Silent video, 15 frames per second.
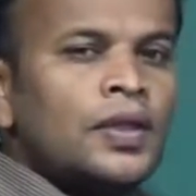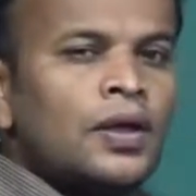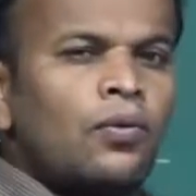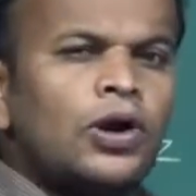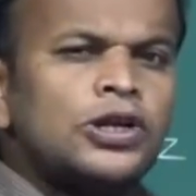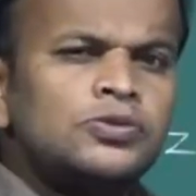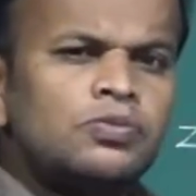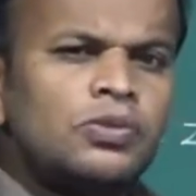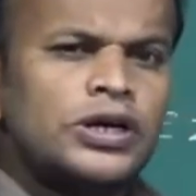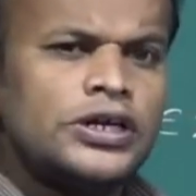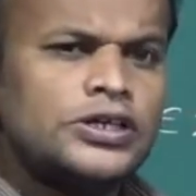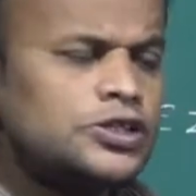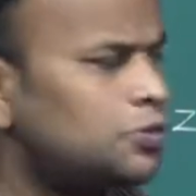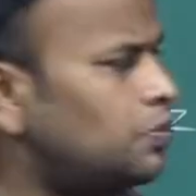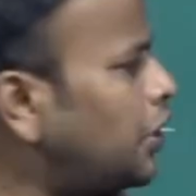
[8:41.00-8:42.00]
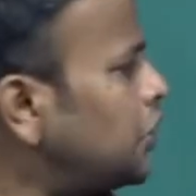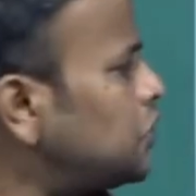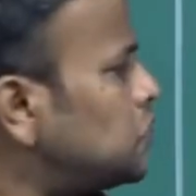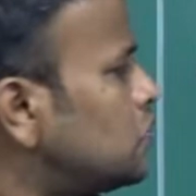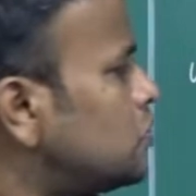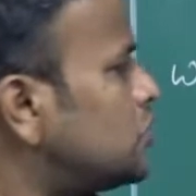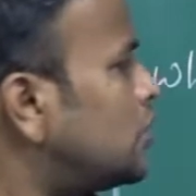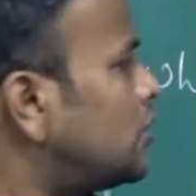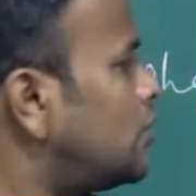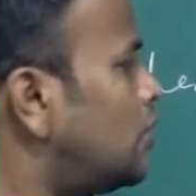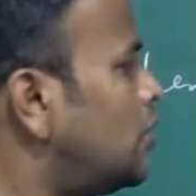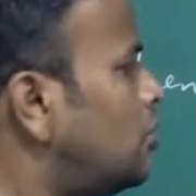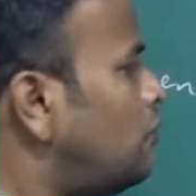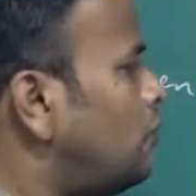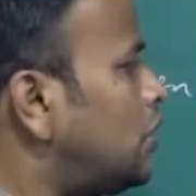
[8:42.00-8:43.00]
What is meant by less than minus 2, sir?
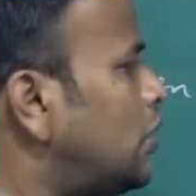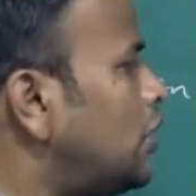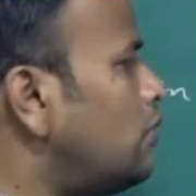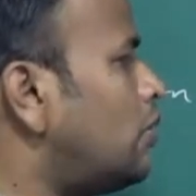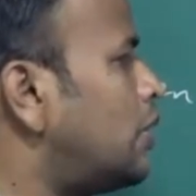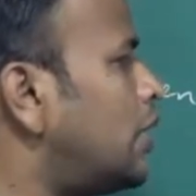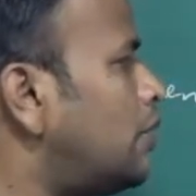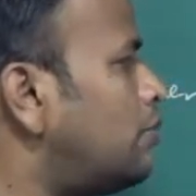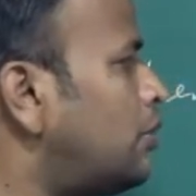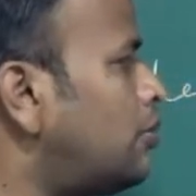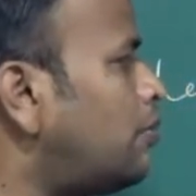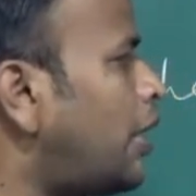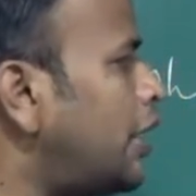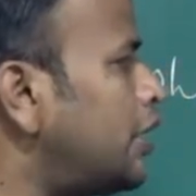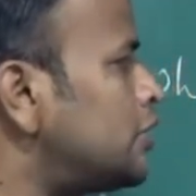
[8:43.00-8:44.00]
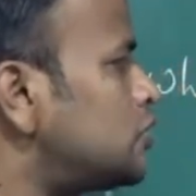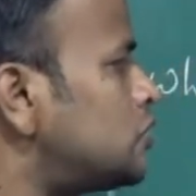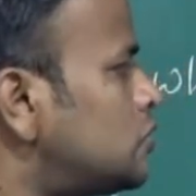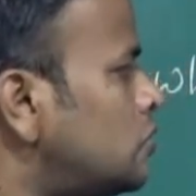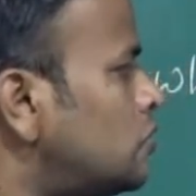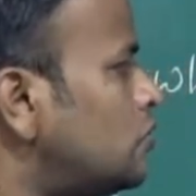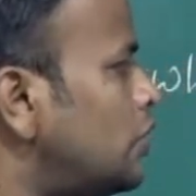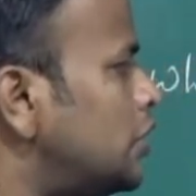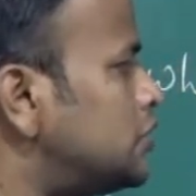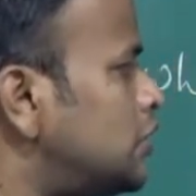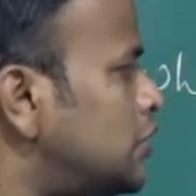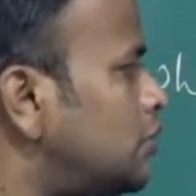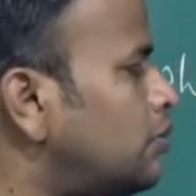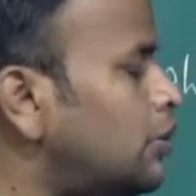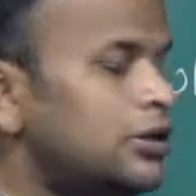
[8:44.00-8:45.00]
We tell one number minus 2 less than
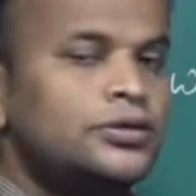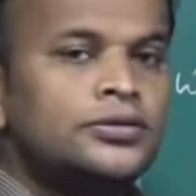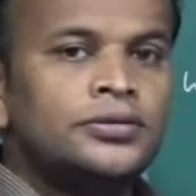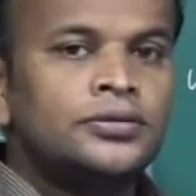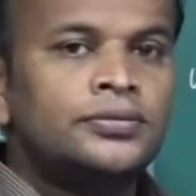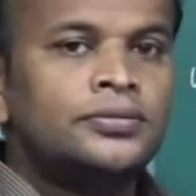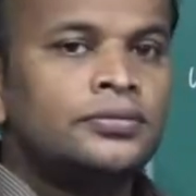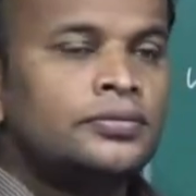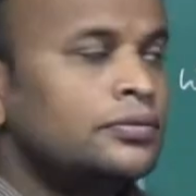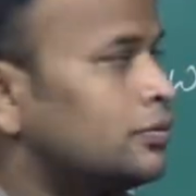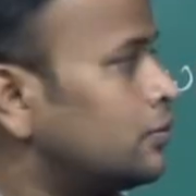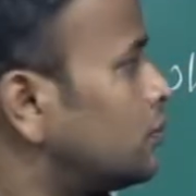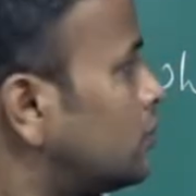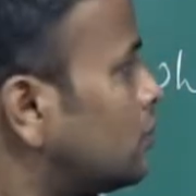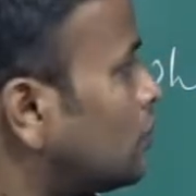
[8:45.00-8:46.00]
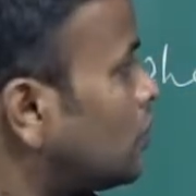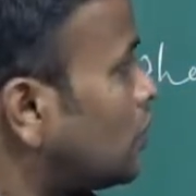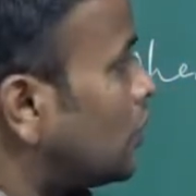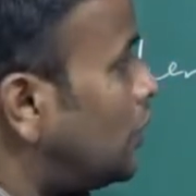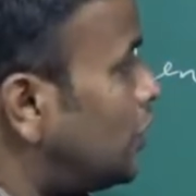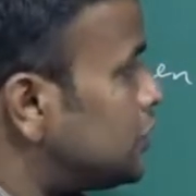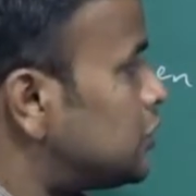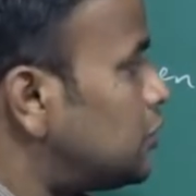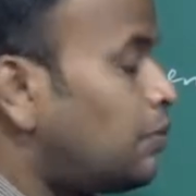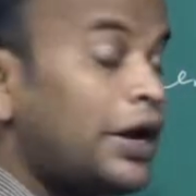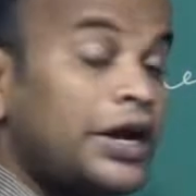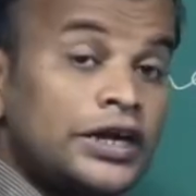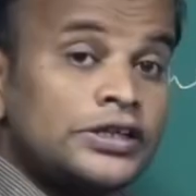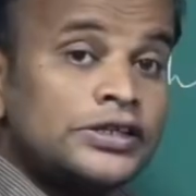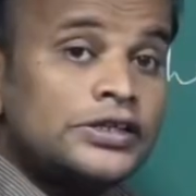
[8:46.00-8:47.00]
number. Less than
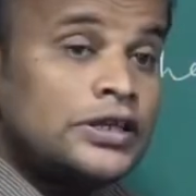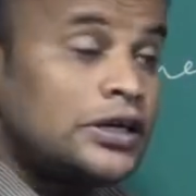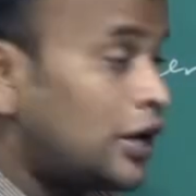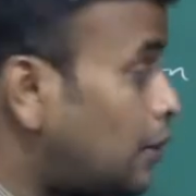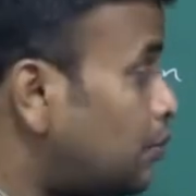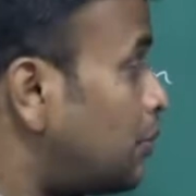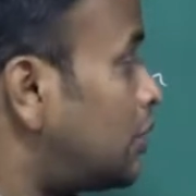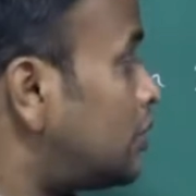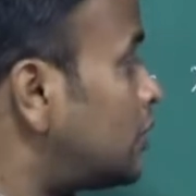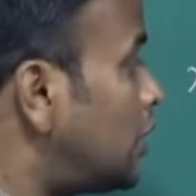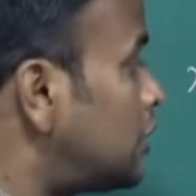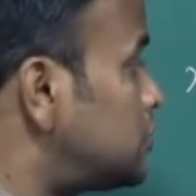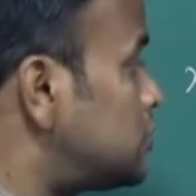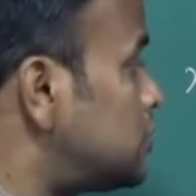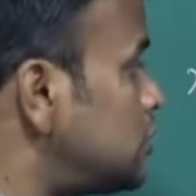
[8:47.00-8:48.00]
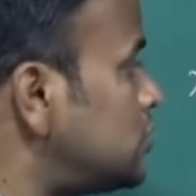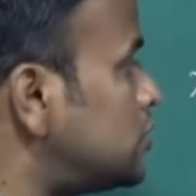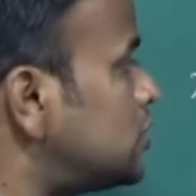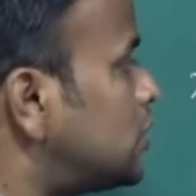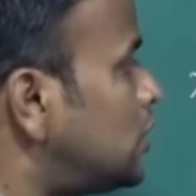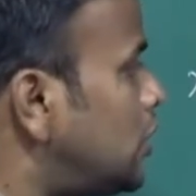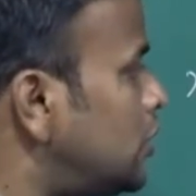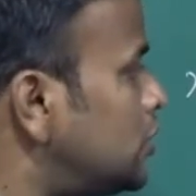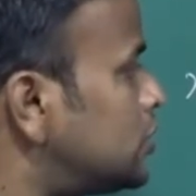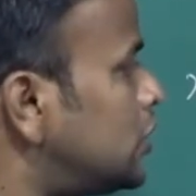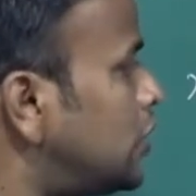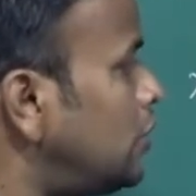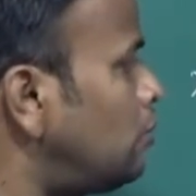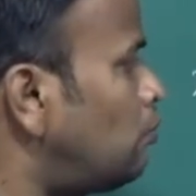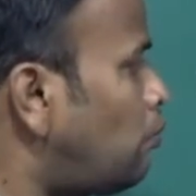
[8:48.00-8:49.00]
minus number. X is less
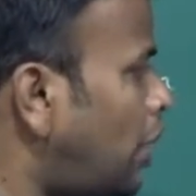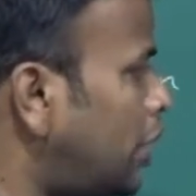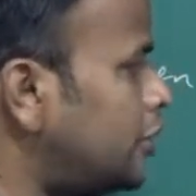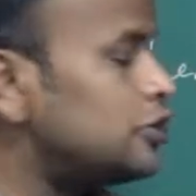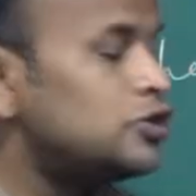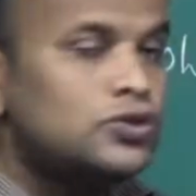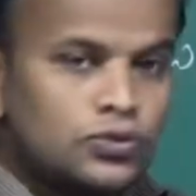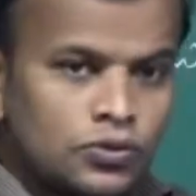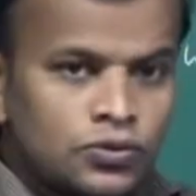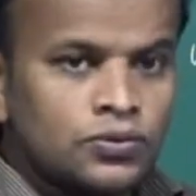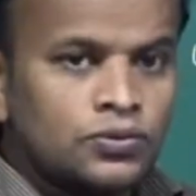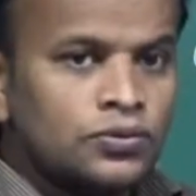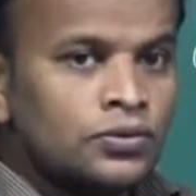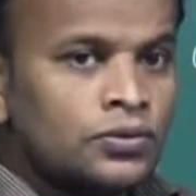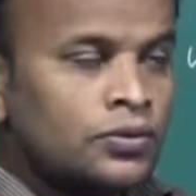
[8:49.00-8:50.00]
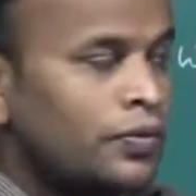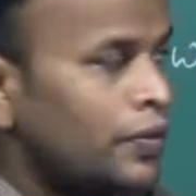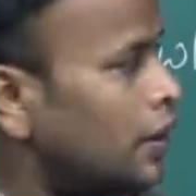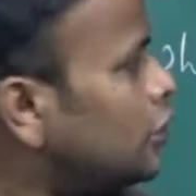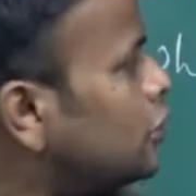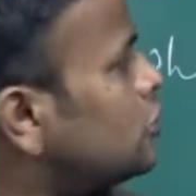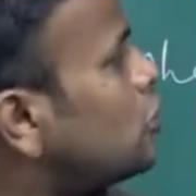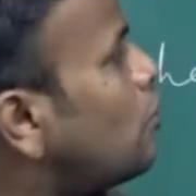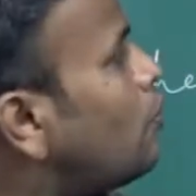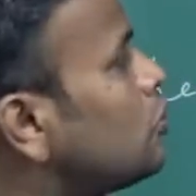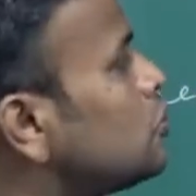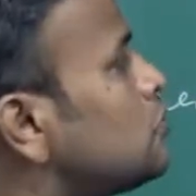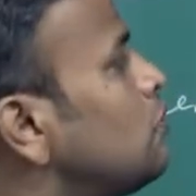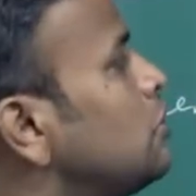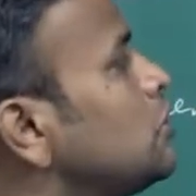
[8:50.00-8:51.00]
than minus 2.
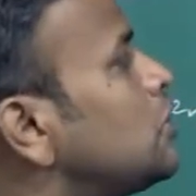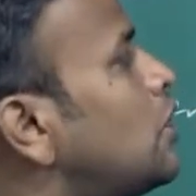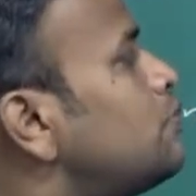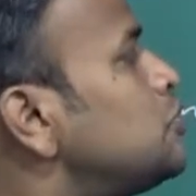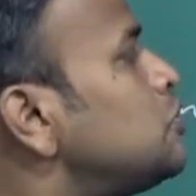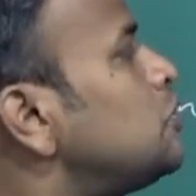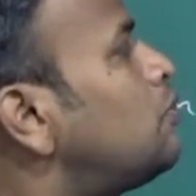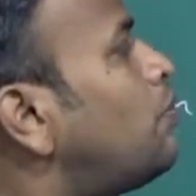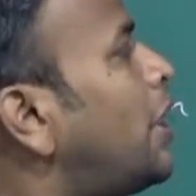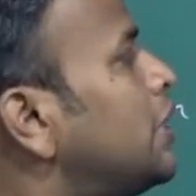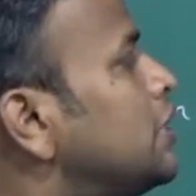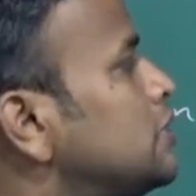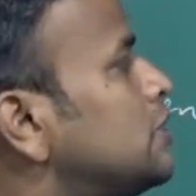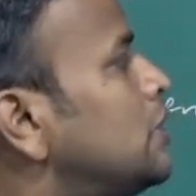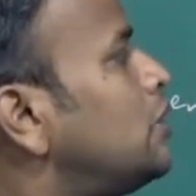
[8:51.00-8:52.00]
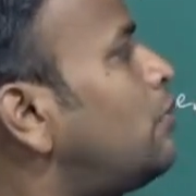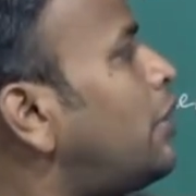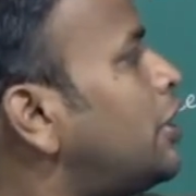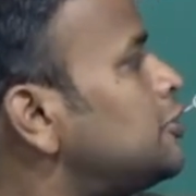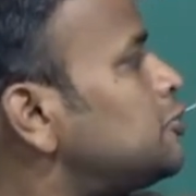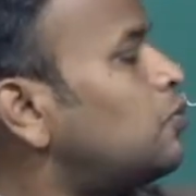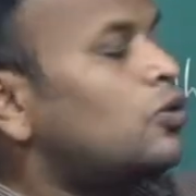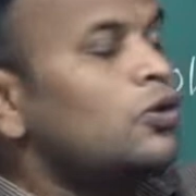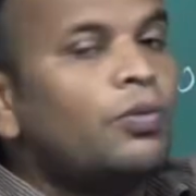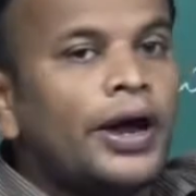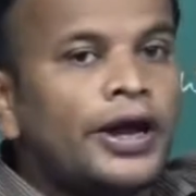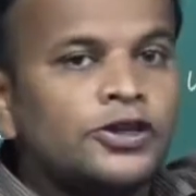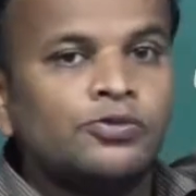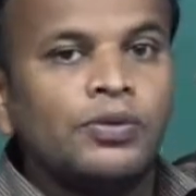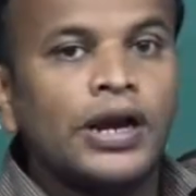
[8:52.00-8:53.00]
Suppose we substitute minus 3, minus 4,
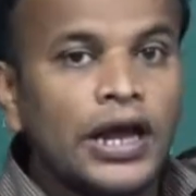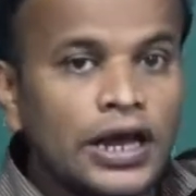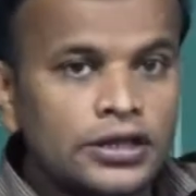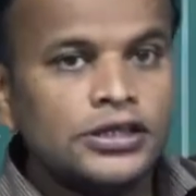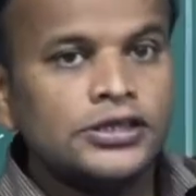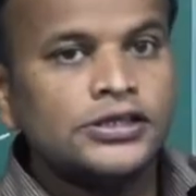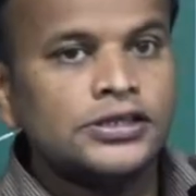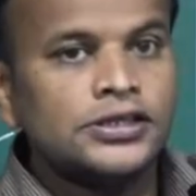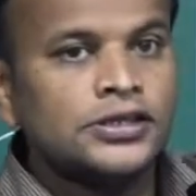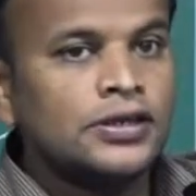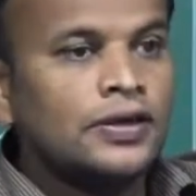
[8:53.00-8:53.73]
minus 5 like this.